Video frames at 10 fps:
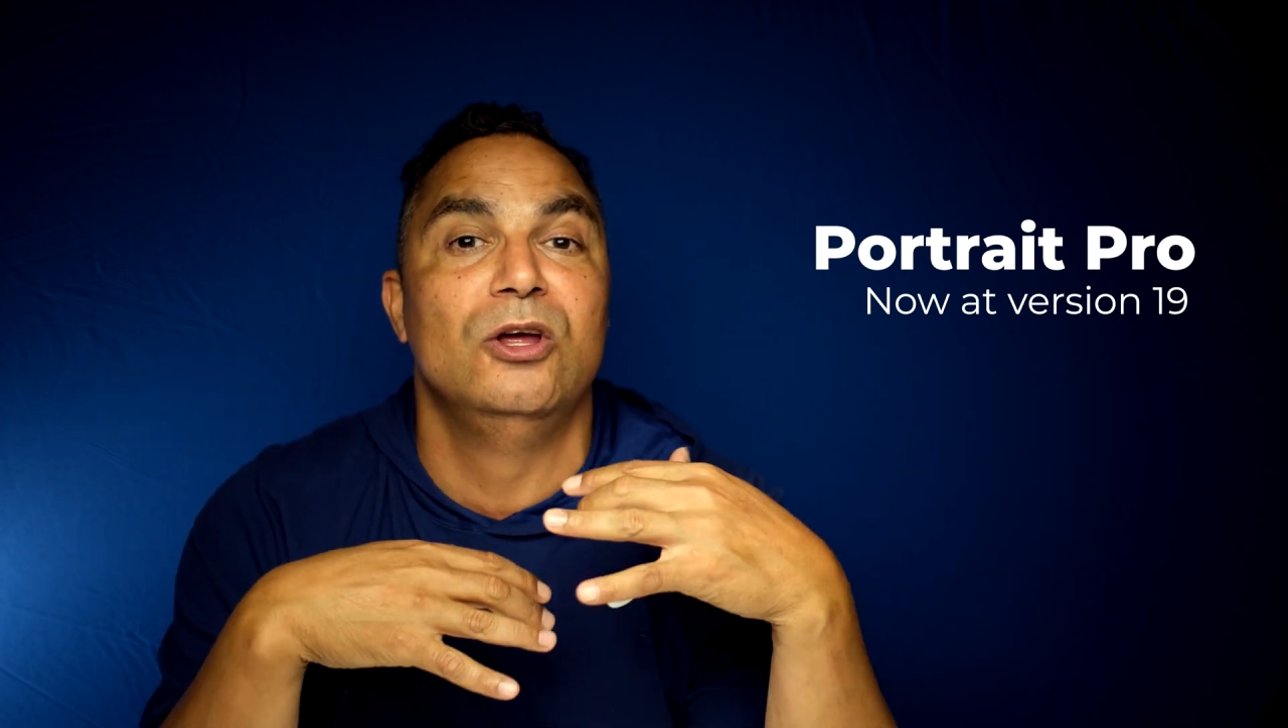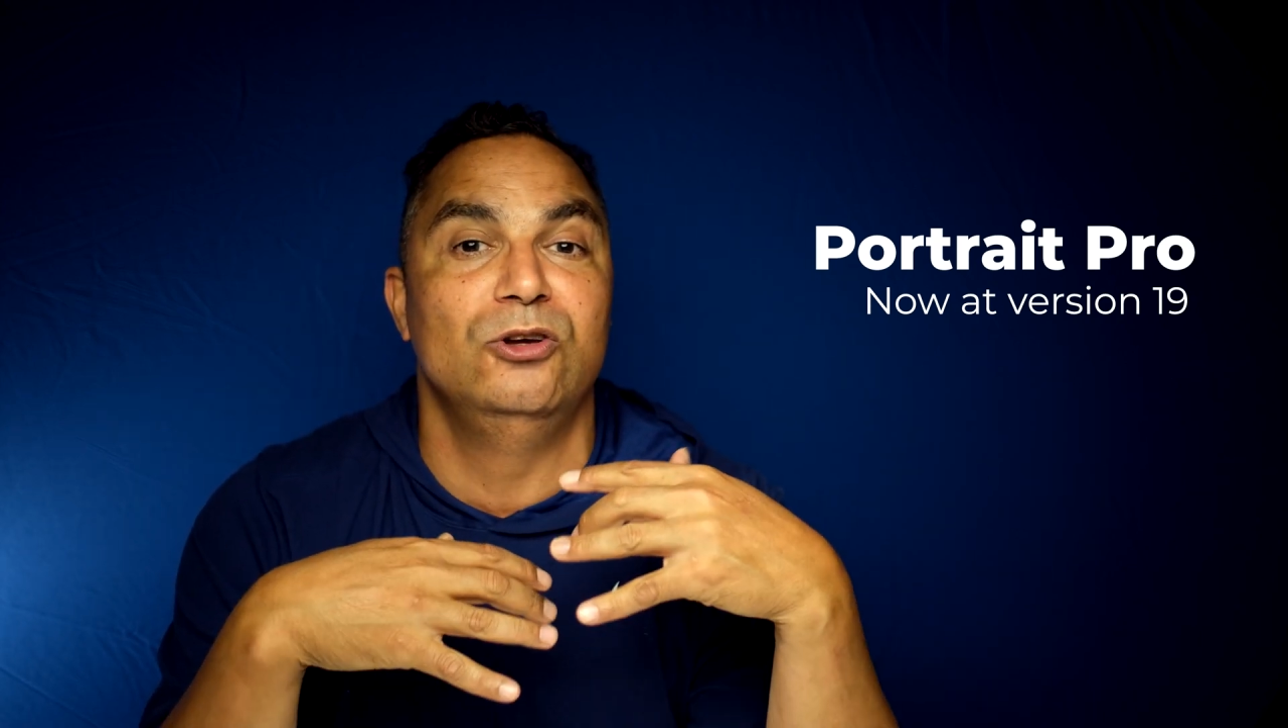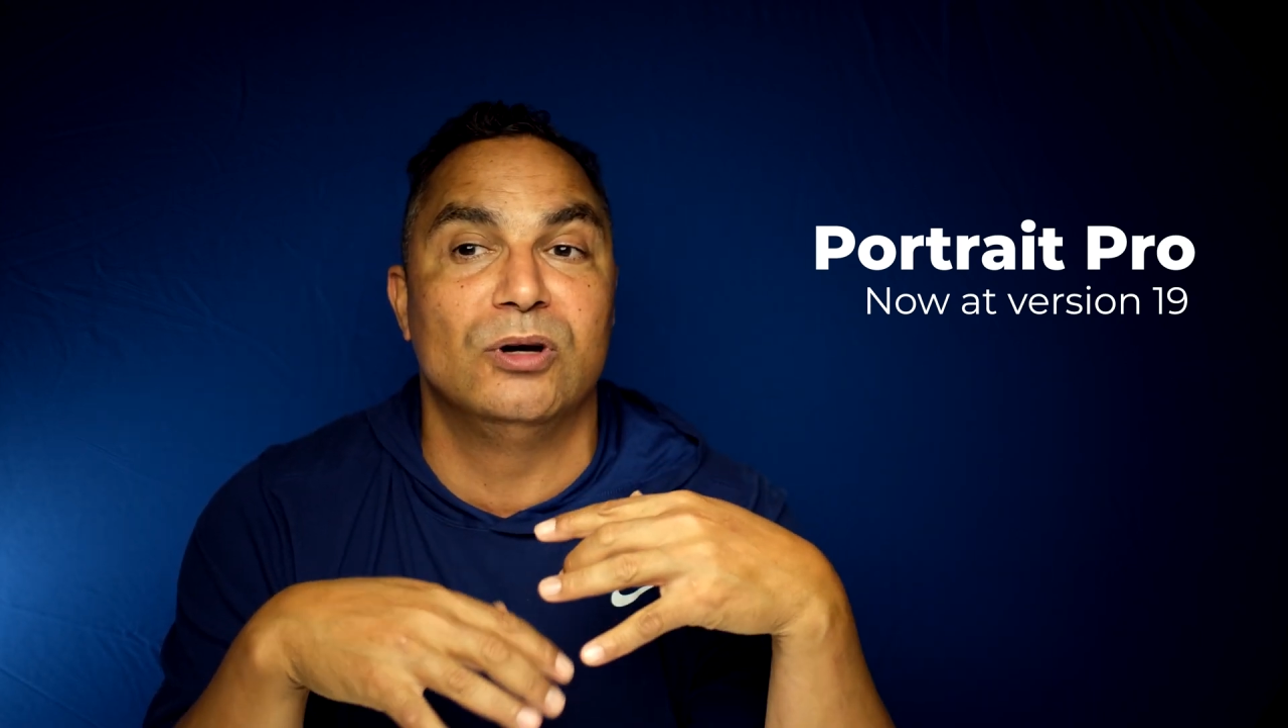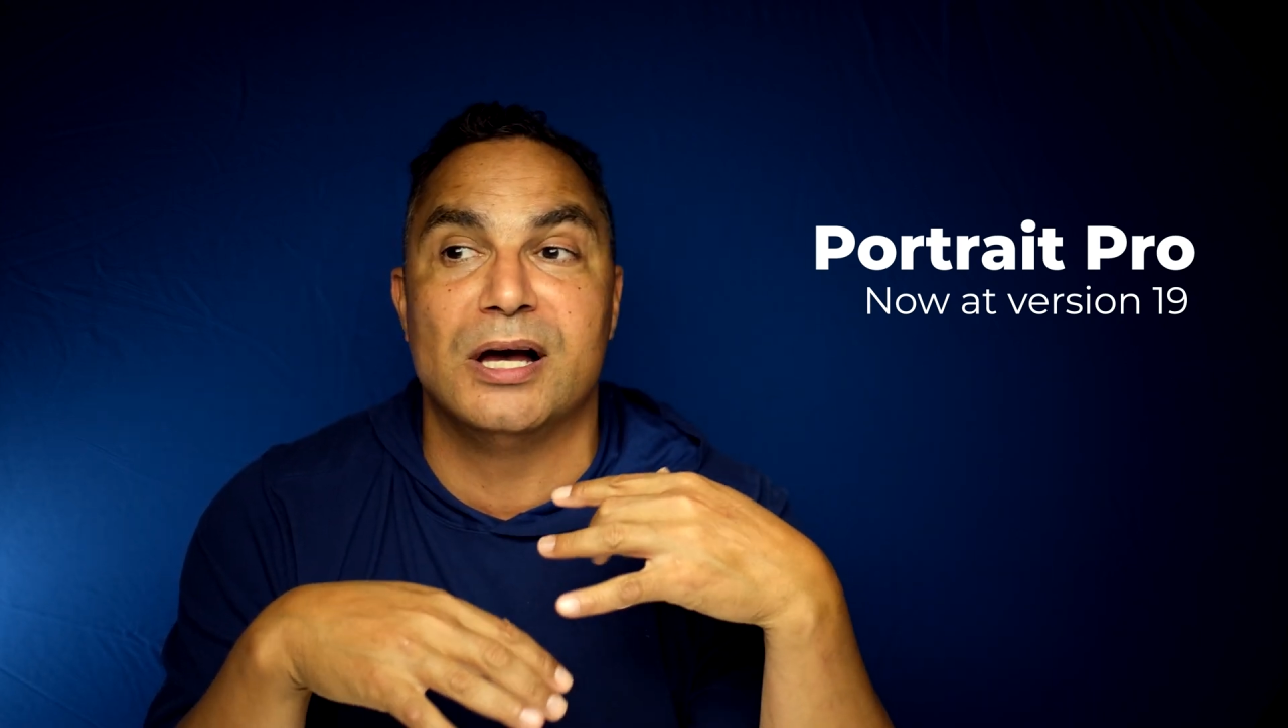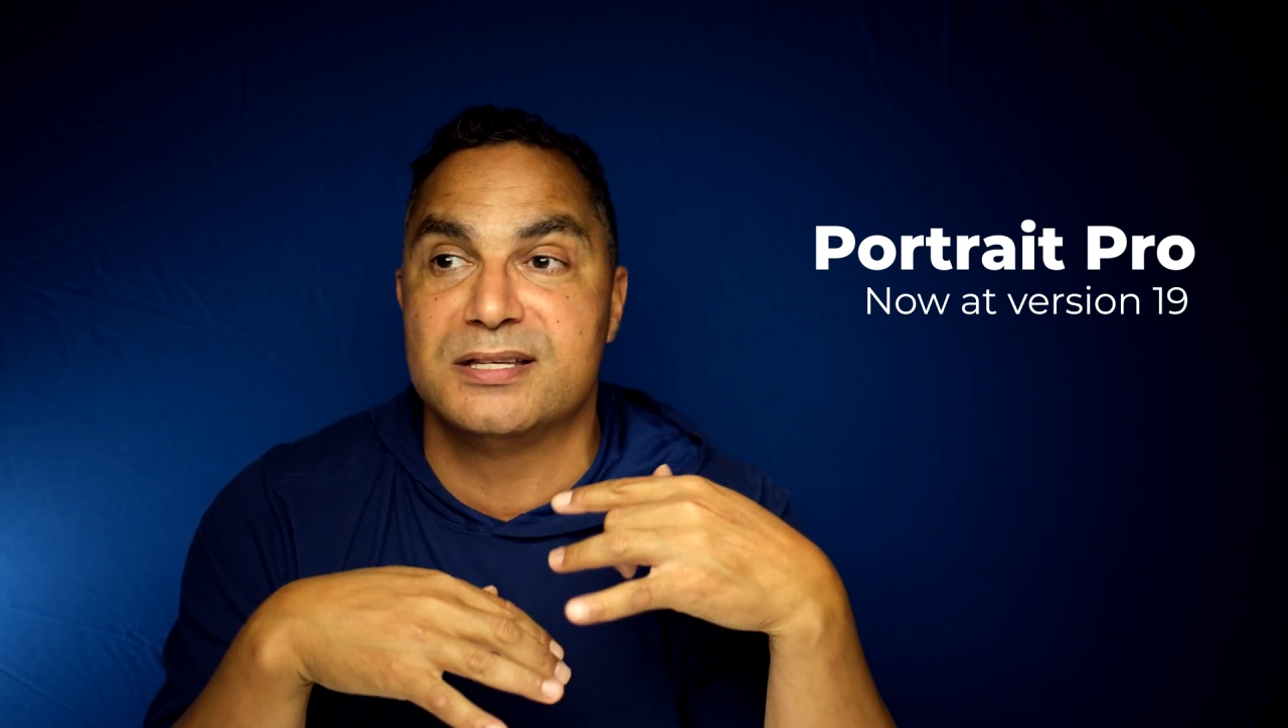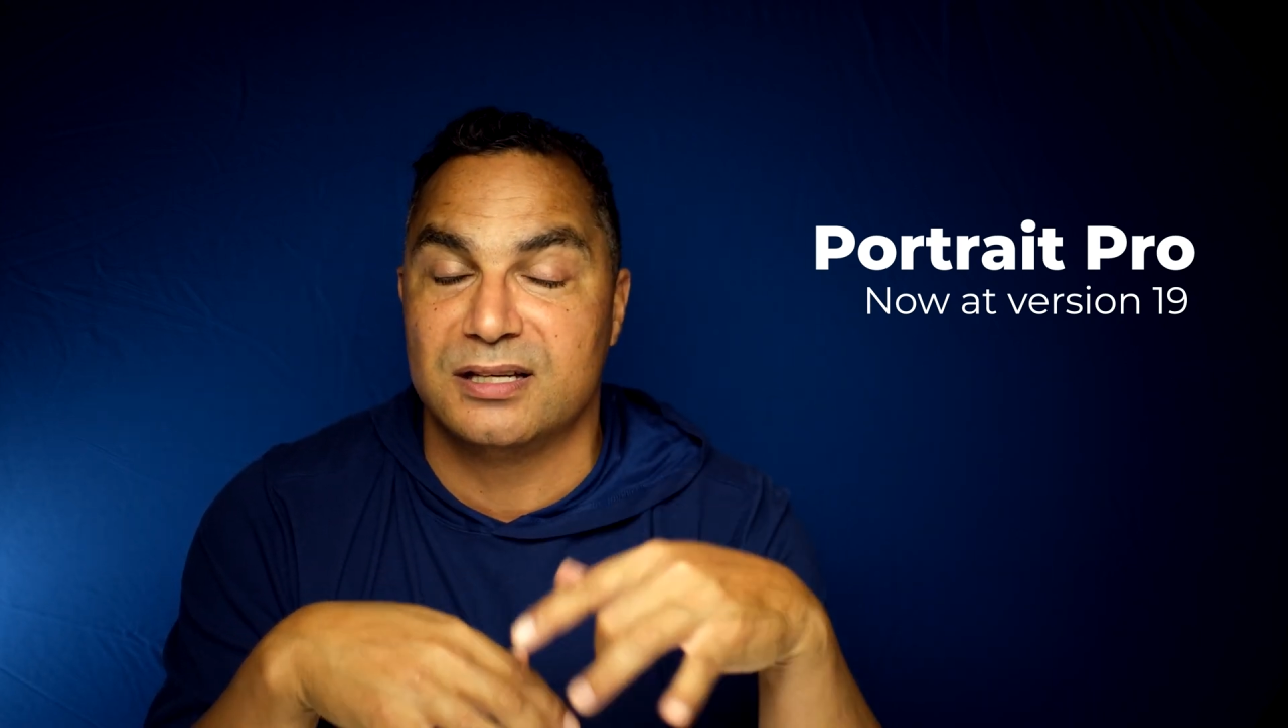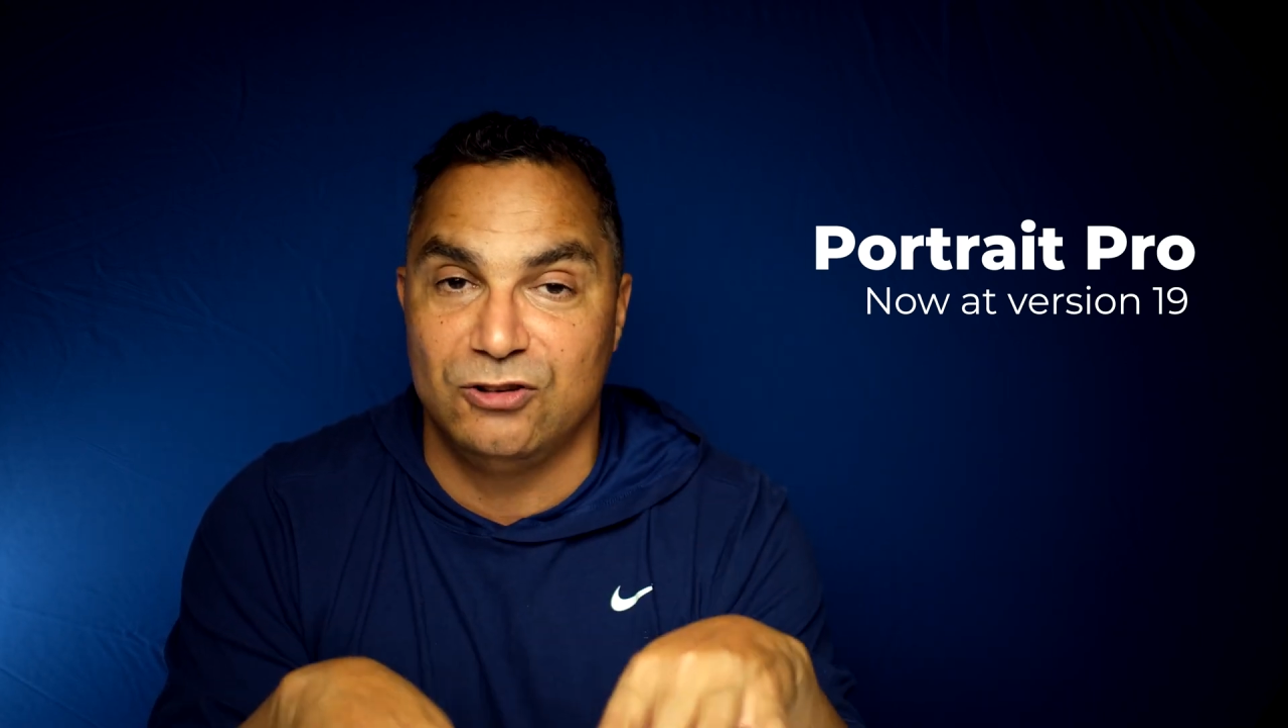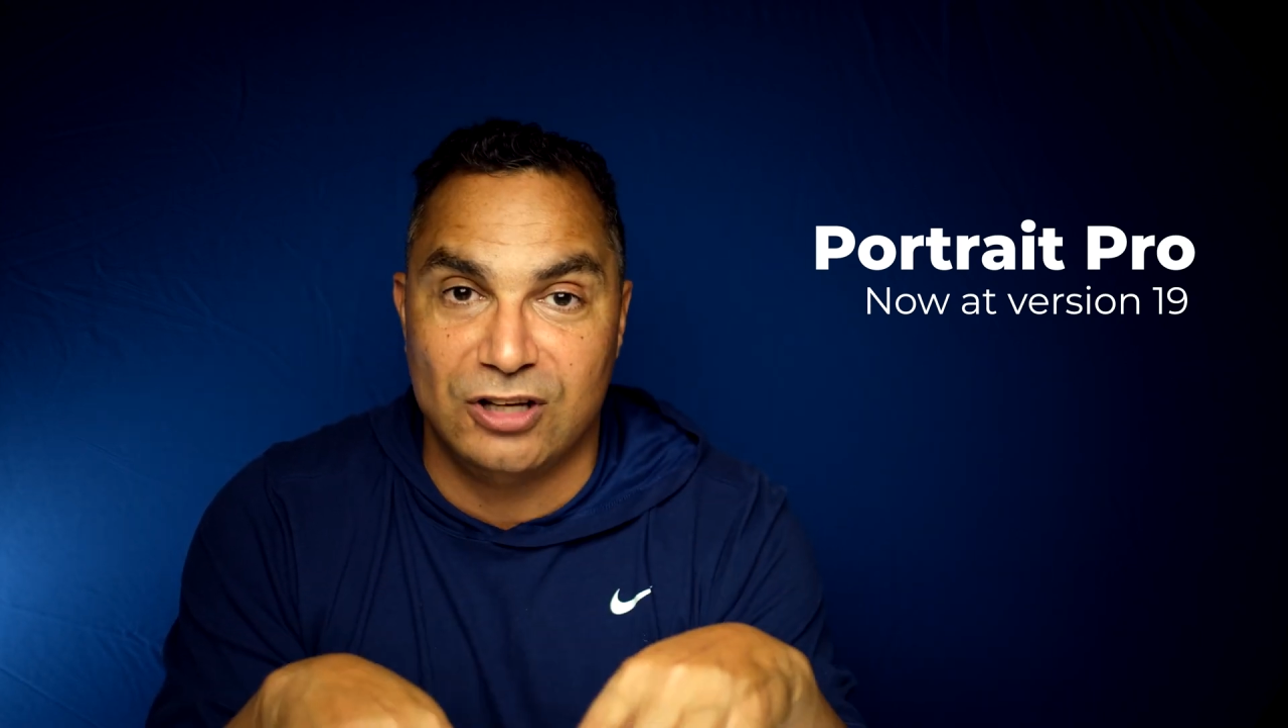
You guys can